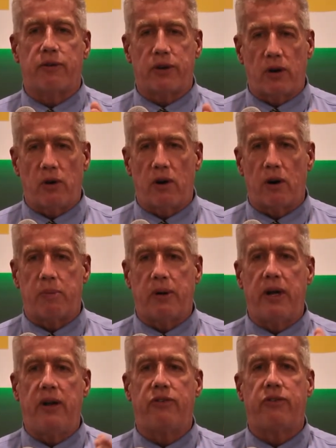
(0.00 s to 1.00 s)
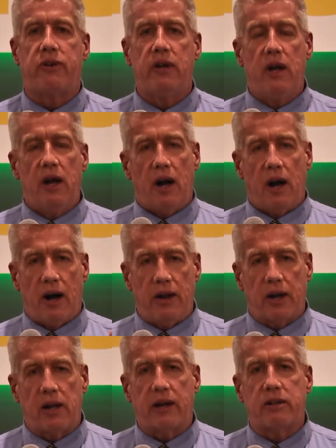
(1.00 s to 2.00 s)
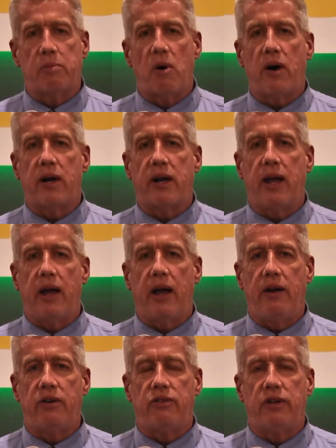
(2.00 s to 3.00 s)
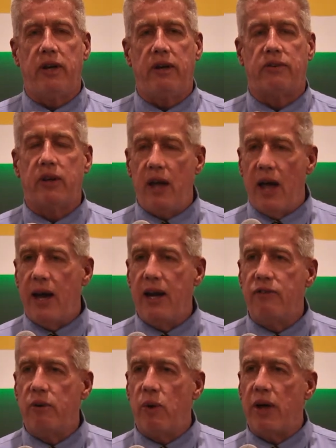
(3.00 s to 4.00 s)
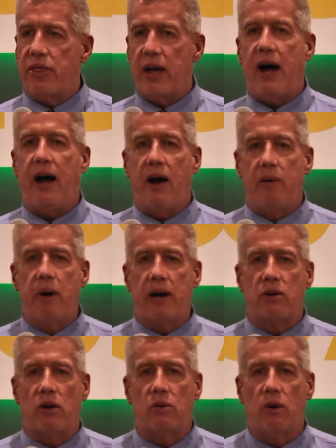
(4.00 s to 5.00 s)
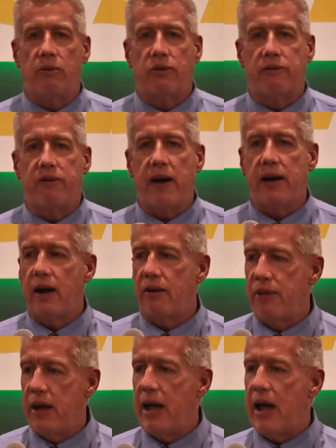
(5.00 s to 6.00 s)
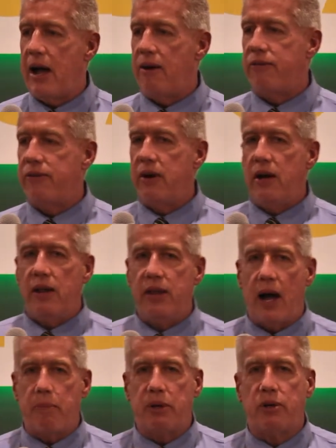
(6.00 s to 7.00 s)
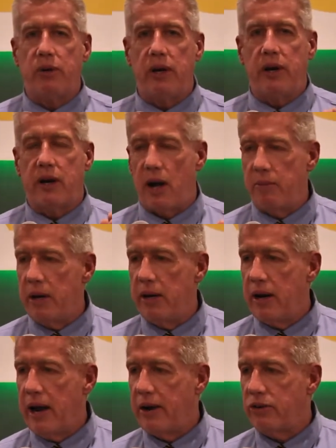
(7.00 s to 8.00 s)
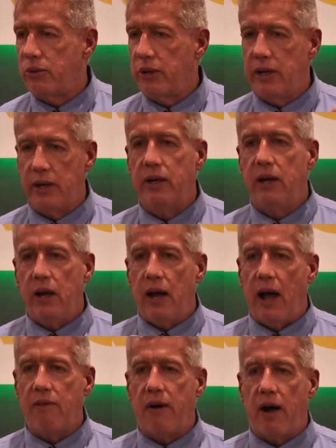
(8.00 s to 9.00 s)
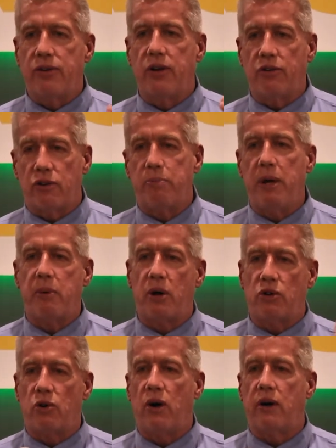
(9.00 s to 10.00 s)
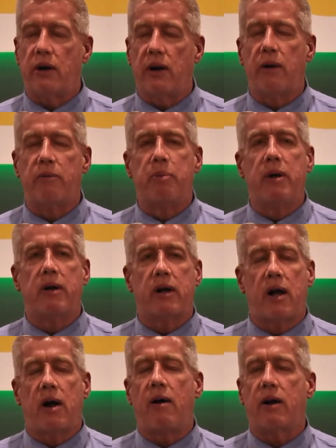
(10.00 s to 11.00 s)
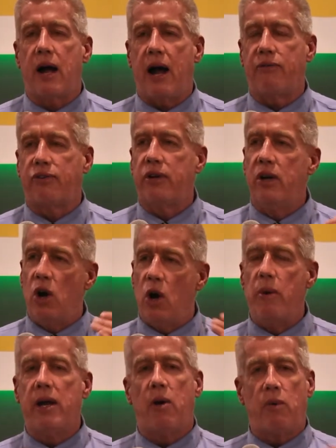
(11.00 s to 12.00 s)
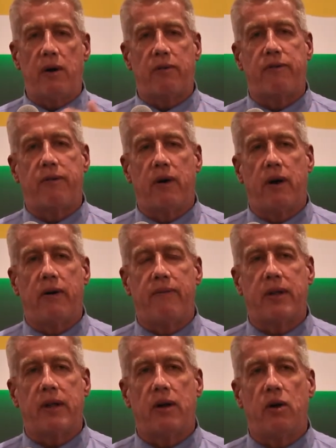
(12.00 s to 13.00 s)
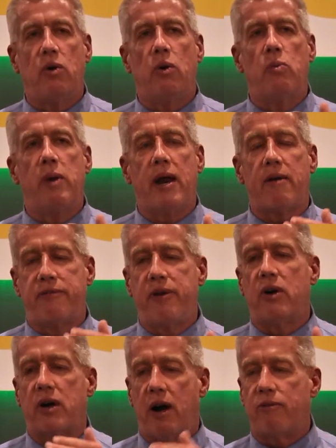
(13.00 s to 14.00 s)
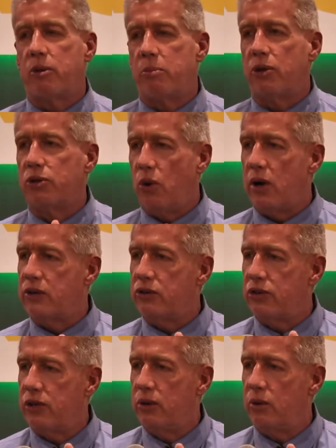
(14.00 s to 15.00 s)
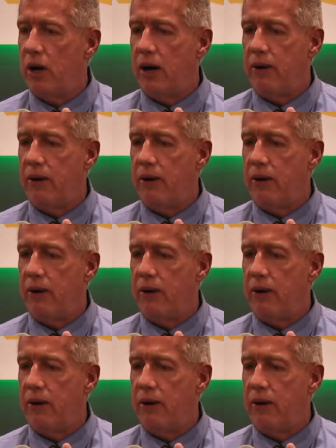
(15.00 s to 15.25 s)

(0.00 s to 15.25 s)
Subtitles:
Fraternal Order Police, the collective bargaining agencies, and even with medical groups to find out if they have the opportunity to come in and actually have volunteers, so people can talk. Cops who may not want to, may not feel comfortable talking to